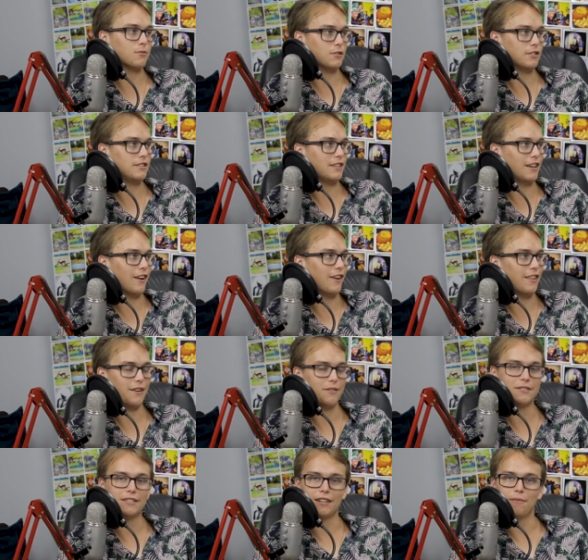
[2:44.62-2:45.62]
was, they
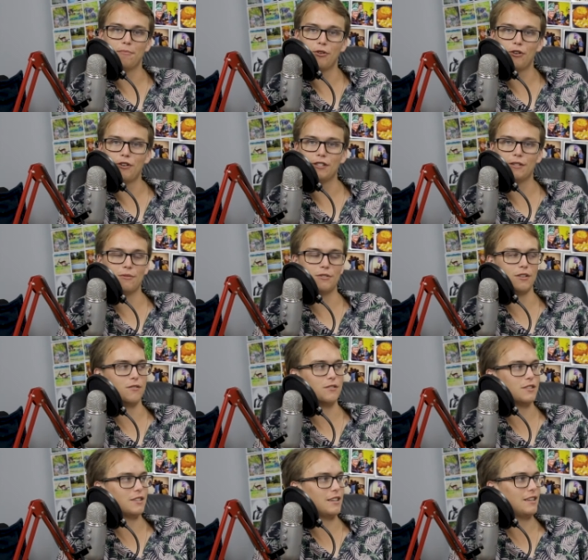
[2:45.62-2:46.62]
were selling booze. It was
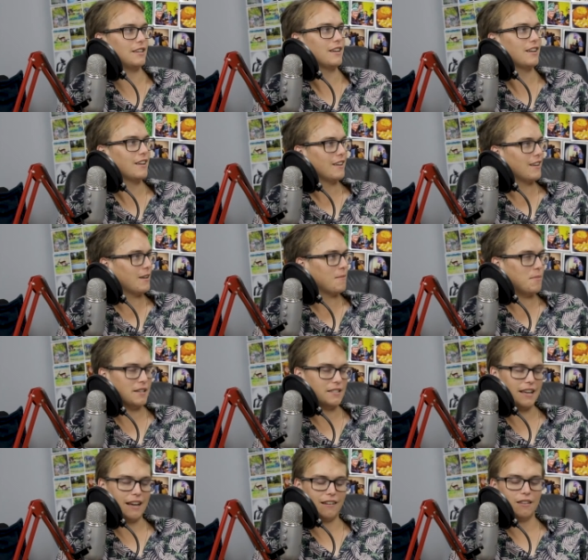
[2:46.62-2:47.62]
obviously a
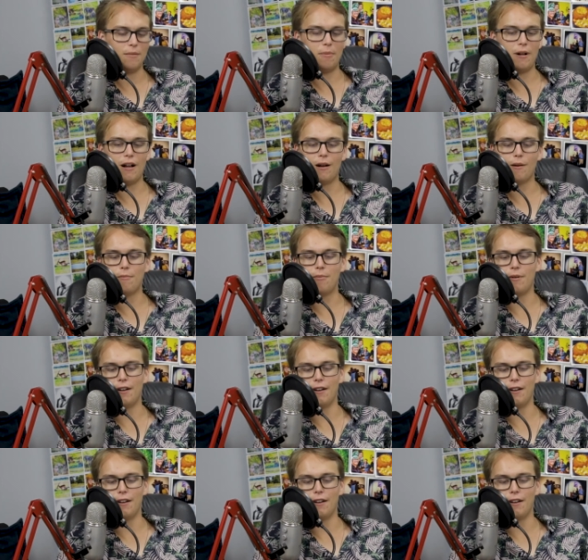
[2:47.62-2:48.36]
big day out at the pub.